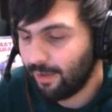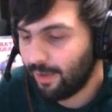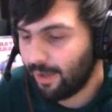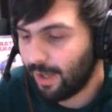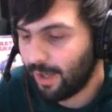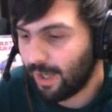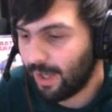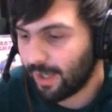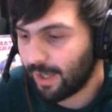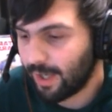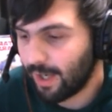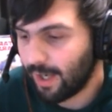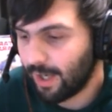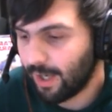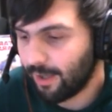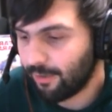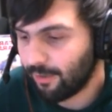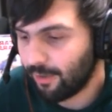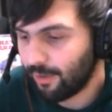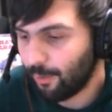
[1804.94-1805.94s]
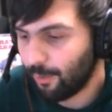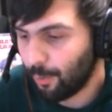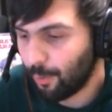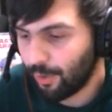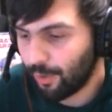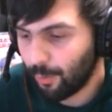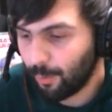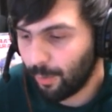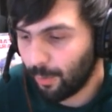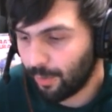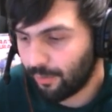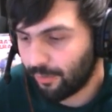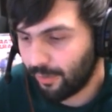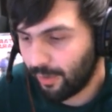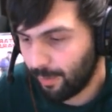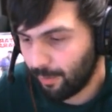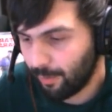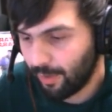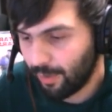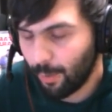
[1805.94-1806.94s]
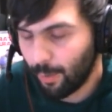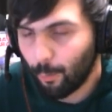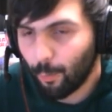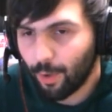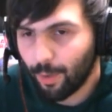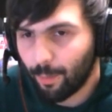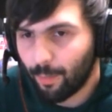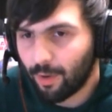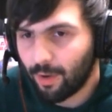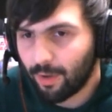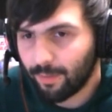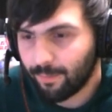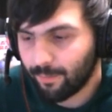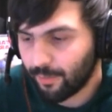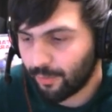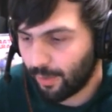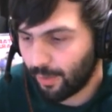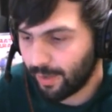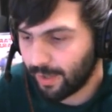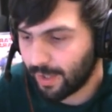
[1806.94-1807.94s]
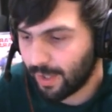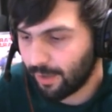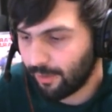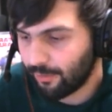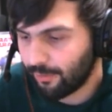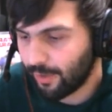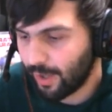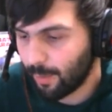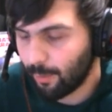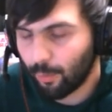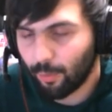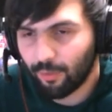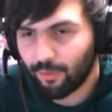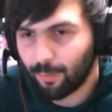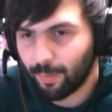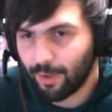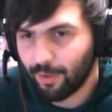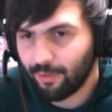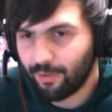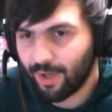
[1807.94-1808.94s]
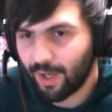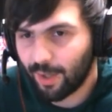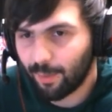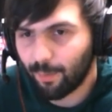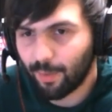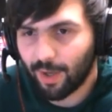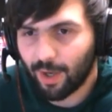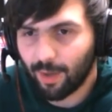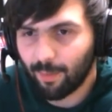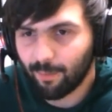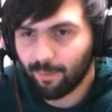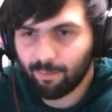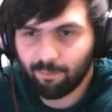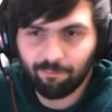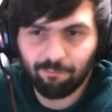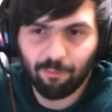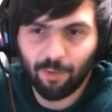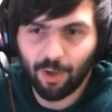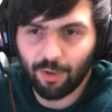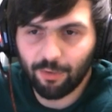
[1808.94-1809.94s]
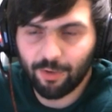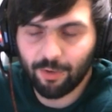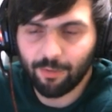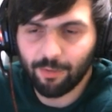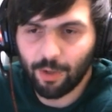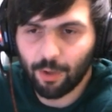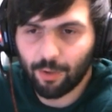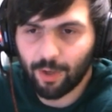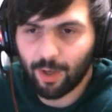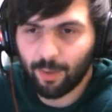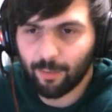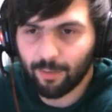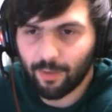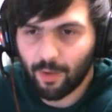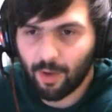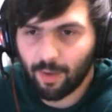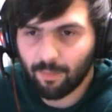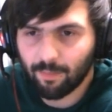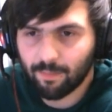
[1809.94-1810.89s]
I got 1 Obi-Wan Saber and 1 Maul. So I didn't get a Zeb or a Speeder Tank, but I'm relatively okay with that.